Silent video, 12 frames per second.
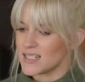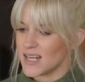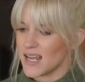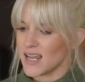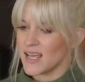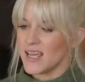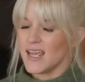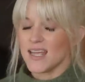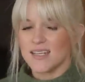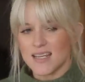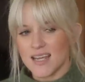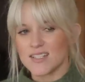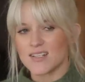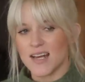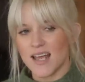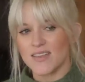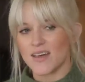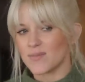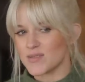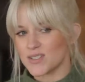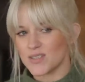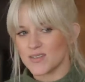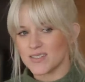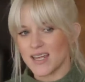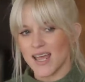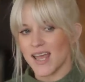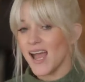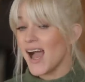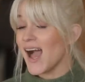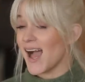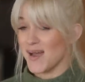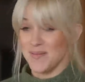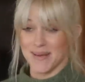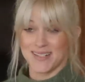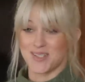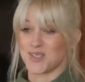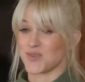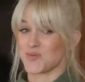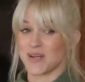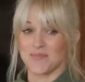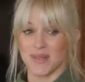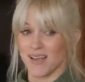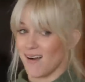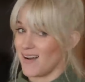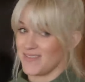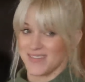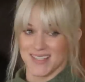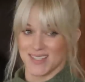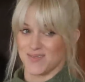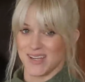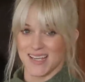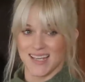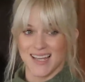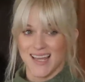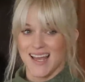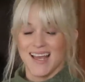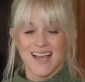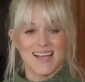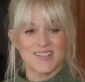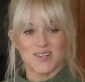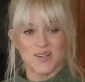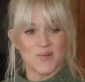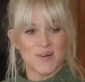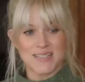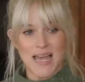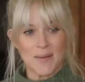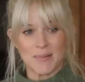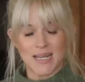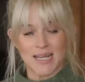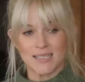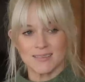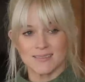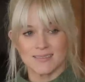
today, and yesterday I thought it was Tuesday. I'm extremely off this week. right. I don't know what's happening.